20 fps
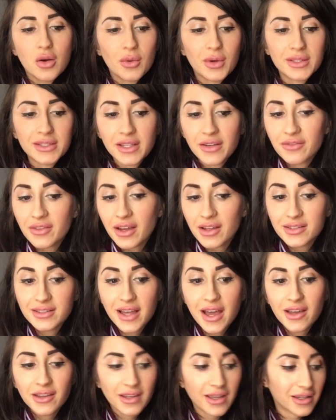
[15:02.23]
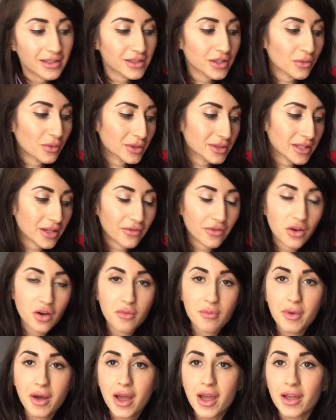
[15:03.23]
once I've done that, yeah, so once I've got
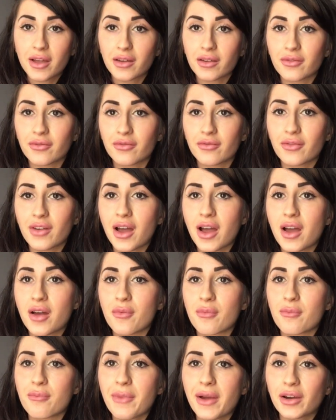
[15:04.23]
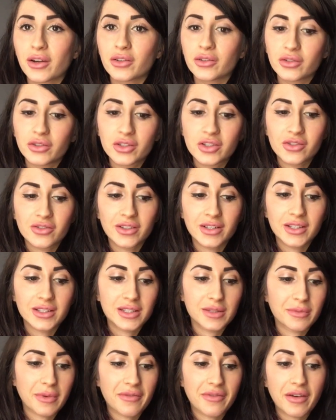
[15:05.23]
my
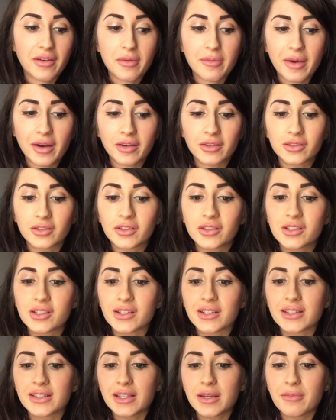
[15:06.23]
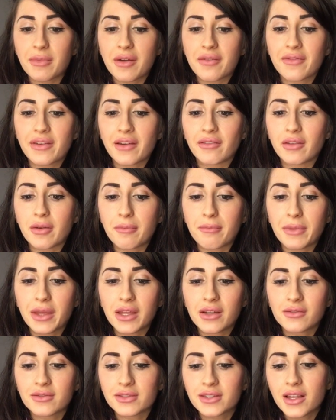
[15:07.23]
macronutrients, my favorite macronutrients and my favorite
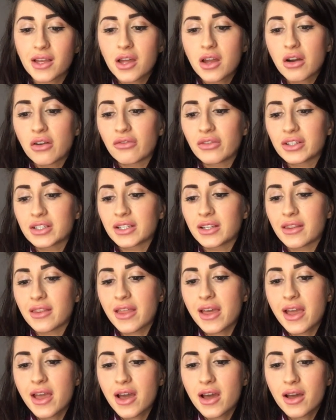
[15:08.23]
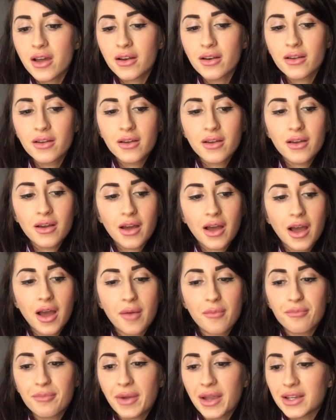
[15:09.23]
meals written down,
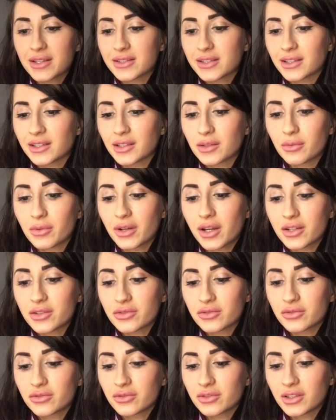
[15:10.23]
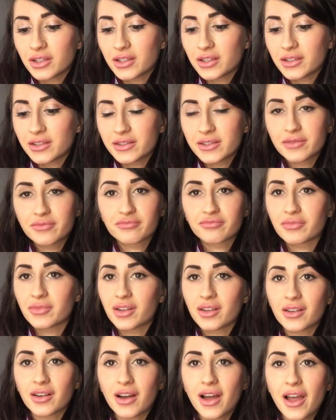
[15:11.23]
basically what I do is
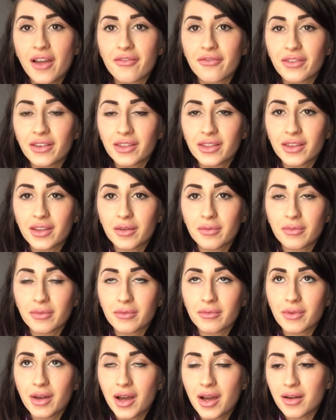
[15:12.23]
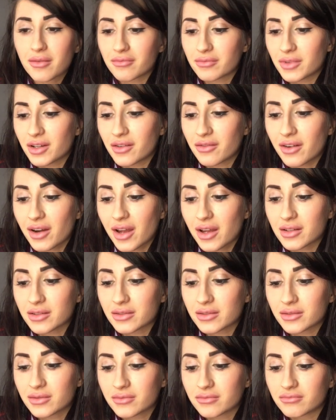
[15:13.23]
I fit them
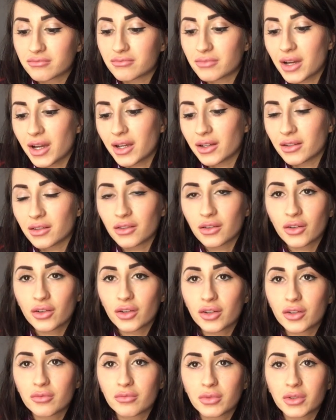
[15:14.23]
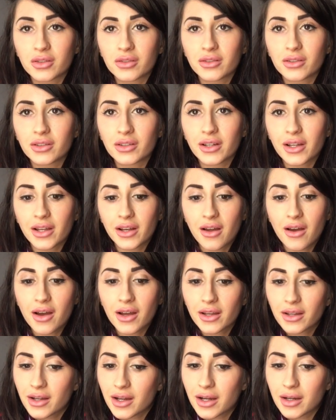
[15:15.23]
around my low, moderate and
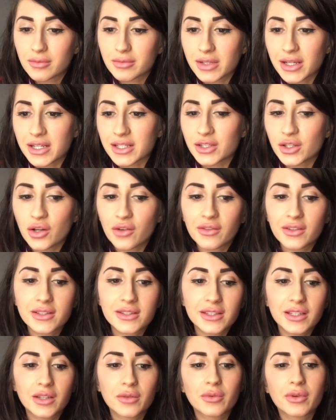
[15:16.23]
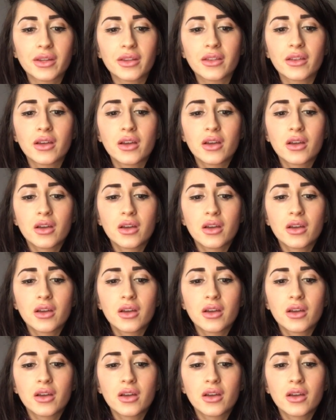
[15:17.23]
high carb days. So obviously with